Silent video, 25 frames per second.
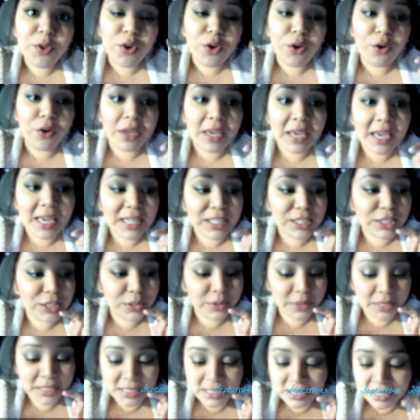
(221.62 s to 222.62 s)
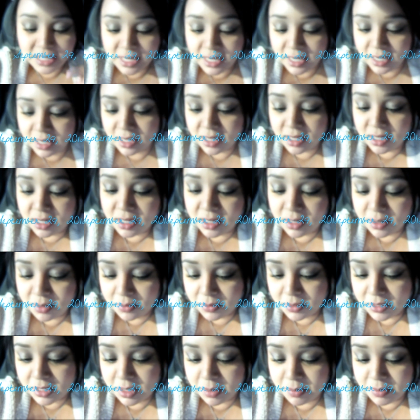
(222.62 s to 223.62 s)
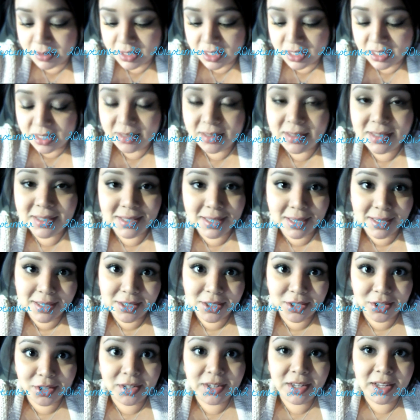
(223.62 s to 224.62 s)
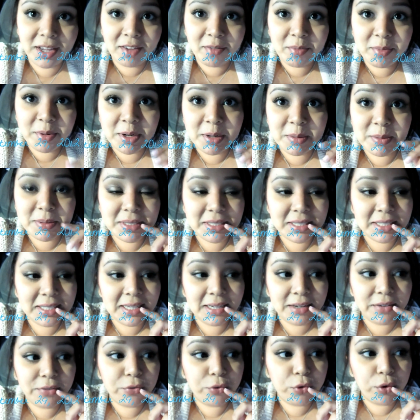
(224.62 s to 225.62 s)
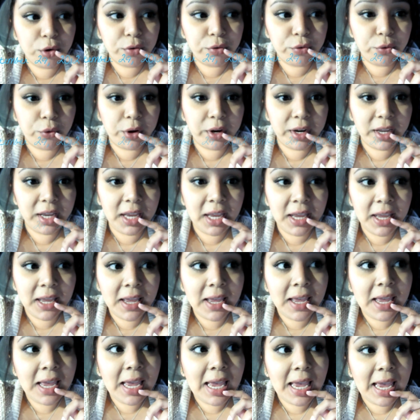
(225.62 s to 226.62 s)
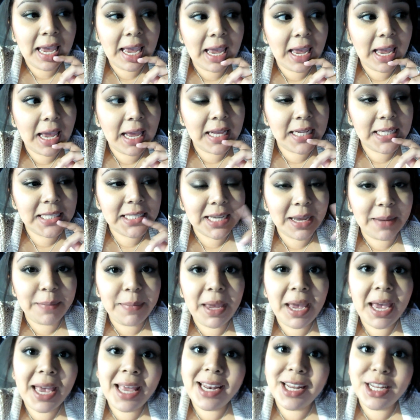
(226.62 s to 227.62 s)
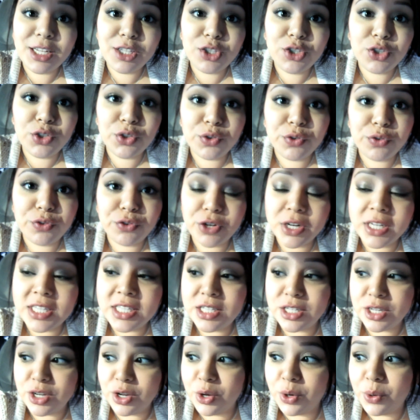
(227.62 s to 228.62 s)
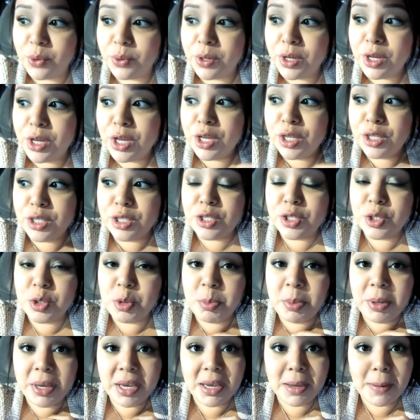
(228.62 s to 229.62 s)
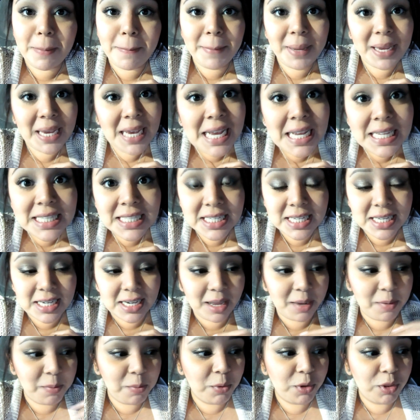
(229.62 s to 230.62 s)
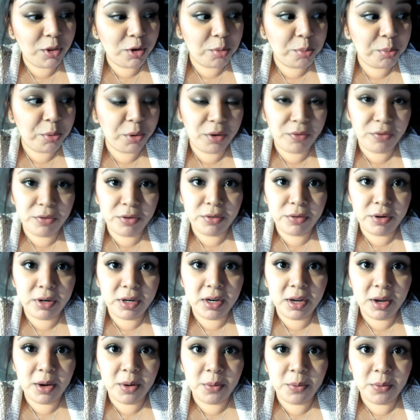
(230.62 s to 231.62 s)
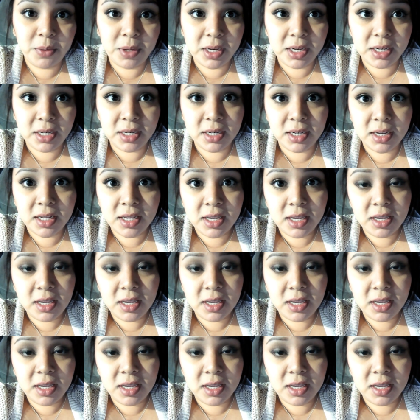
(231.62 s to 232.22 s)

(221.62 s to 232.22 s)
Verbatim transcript: Okay guys, so it's like, what time is it? It's six thirty. I've been up since like four forty, and I'm headed to Fresno to pick up my cousin. I'm with her boyfriend right now in